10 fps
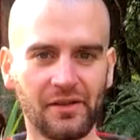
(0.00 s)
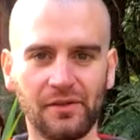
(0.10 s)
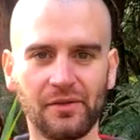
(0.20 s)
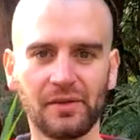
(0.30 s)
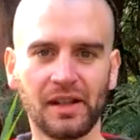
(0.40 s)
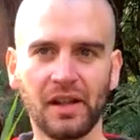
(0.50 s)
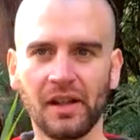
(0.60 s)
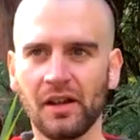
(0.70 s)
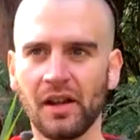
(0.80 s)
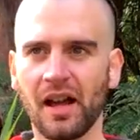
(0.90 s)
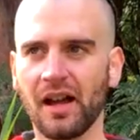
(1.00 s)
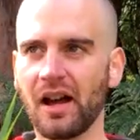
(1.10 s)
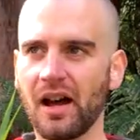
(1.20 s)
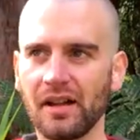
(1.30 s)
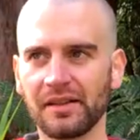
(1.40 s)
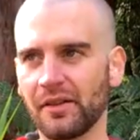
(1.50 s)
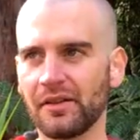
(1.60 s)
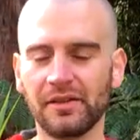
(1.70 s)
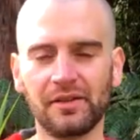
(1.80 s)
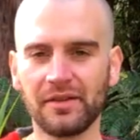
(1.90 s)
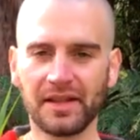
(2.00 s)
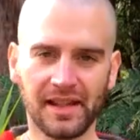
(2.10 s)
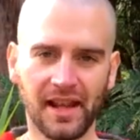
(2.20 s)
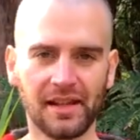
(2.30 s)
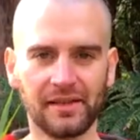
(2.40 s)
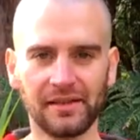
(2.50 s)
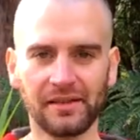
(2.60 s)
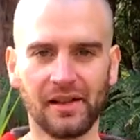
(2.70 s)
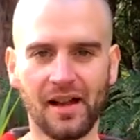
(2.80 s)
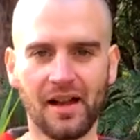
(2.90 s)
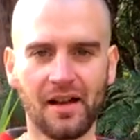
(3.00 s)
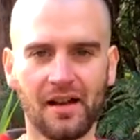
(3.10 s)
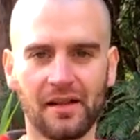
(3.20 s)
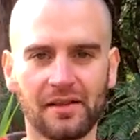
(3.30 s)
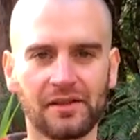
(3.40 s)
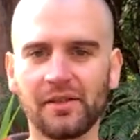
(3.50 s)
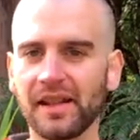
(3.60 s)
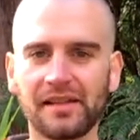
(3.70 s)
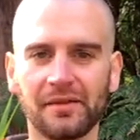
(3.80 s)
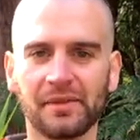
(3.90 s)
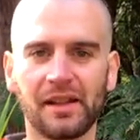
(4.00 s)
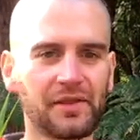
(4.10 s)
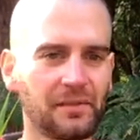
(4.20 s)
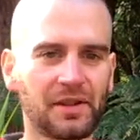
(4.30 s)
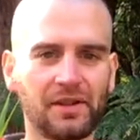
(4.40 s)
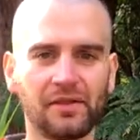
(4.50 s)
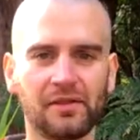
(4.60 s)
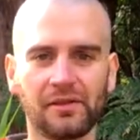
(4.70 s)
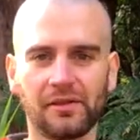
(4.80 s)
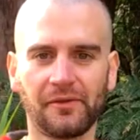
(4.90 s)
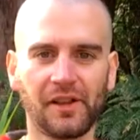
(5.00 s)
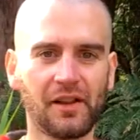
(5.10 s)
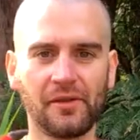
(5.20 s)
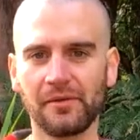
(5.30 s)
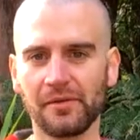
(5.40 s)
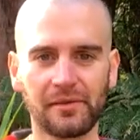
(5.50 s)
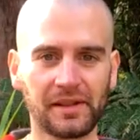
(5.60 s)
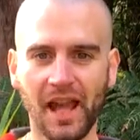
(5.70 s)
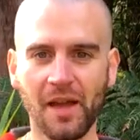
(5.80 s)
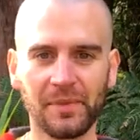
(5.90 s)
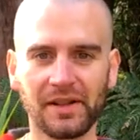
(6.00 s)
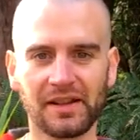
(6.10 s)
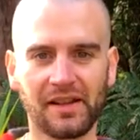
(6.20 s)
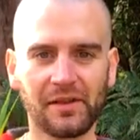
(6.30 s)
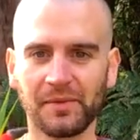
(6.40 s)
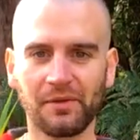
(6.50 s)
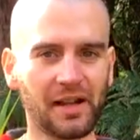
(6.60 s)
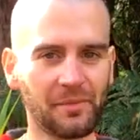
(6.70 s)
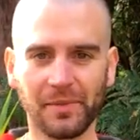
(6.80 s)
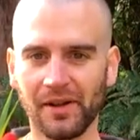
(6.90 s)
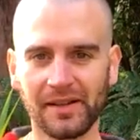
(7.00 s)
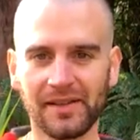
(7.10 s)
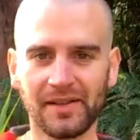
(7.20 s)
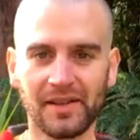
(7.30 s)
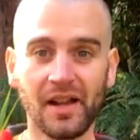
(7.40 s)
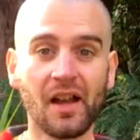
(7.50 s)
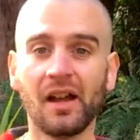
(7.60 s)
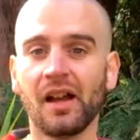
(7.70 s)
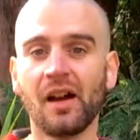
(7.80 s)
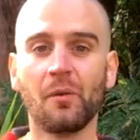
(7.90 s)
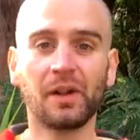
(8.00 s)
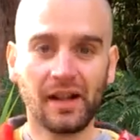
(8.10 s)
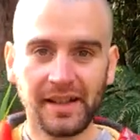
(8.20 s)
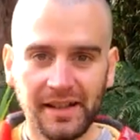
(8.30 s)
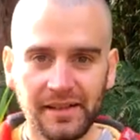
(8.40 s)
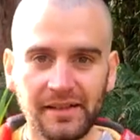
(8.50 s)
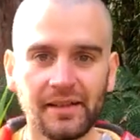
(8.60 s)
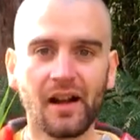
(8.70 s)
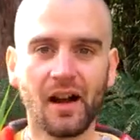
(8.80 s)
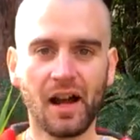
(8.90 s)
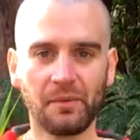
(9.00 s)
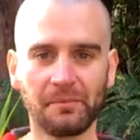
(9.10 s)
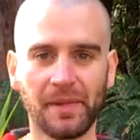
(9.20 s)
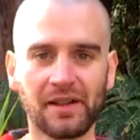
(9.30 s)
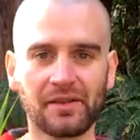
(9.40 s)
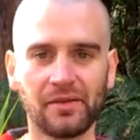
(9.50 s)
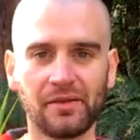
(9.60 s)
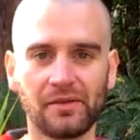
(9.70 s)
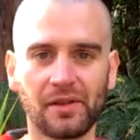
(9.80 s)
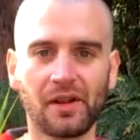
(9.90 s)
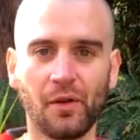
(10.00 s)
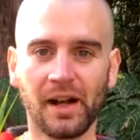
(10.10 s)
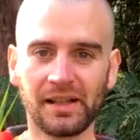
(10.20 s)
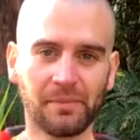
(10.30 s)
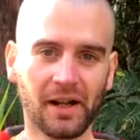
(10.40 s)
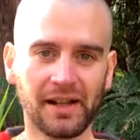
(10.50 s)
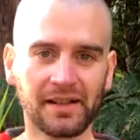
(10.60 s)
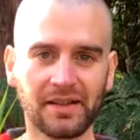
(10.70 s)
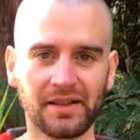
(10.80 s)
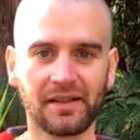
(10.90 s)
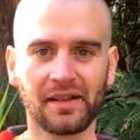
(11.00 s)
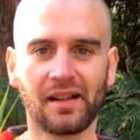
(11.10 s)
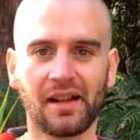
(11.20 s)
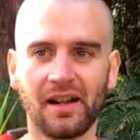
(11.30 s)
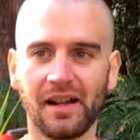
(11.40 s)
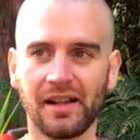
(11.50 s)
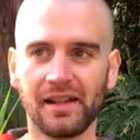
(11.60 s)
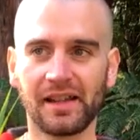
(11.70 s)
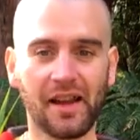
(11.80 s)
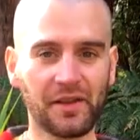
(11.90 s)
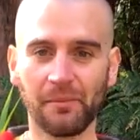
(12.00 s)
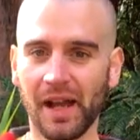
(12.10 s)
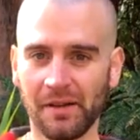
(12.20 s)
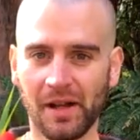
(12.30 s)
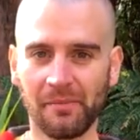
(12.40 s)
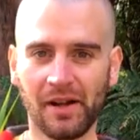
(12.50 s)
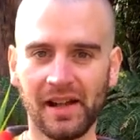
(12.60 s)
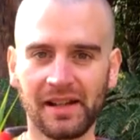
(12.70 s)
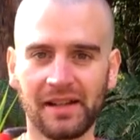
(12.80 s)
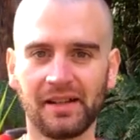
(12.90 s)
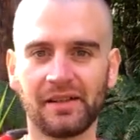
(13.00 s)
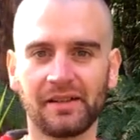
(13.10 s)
you aren't going to use again, donate them. Give them to your fellow campers. Give them to other burners. What I did, I went back to Kiwani Bikes. I gave them back my bike.